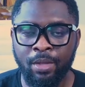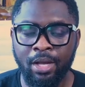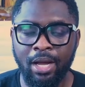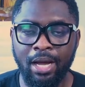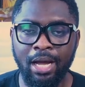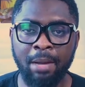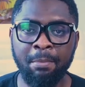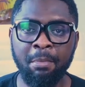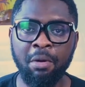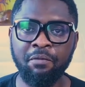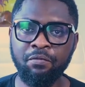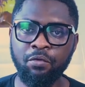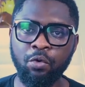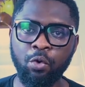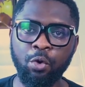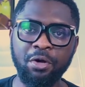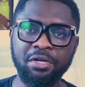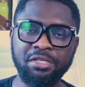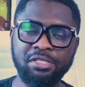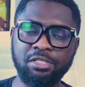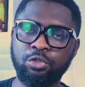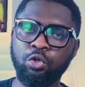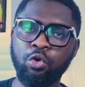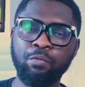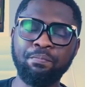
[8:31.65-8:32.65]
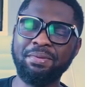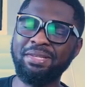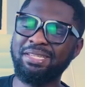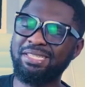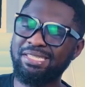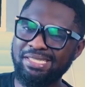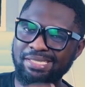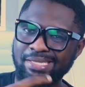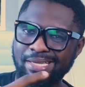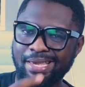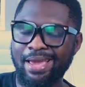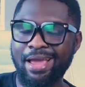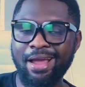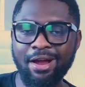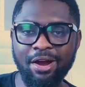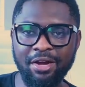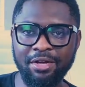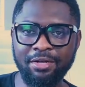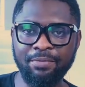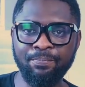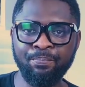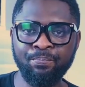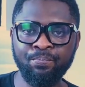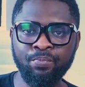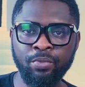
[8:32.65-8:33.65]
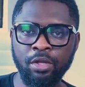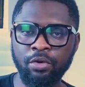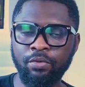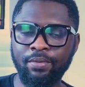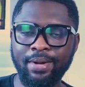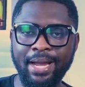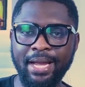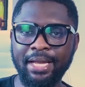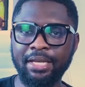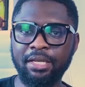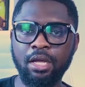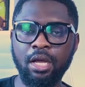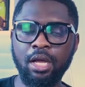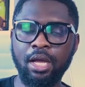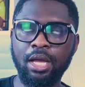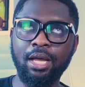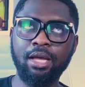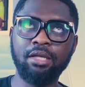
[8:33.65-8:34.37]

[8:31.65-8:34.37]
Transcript: Of course, don't be scared, right?